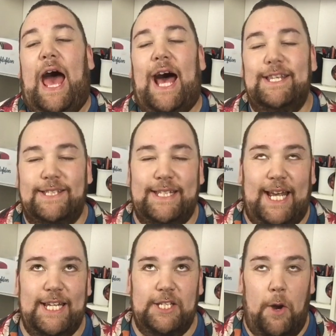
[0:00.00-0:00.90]
As the
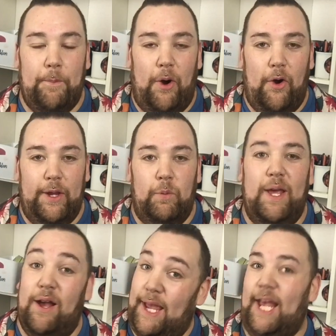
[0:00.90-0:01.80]
days go by, we
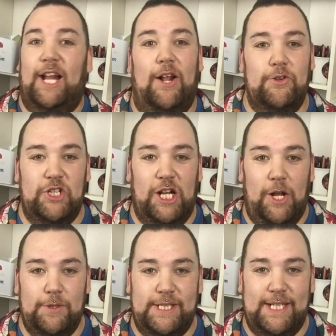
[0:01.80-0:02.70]
are getting closer and
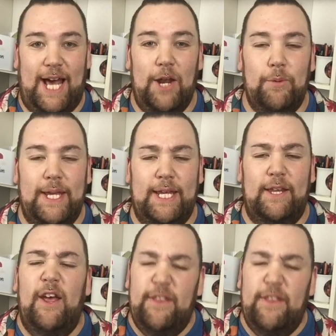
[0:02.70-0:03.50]
closer to Halloween,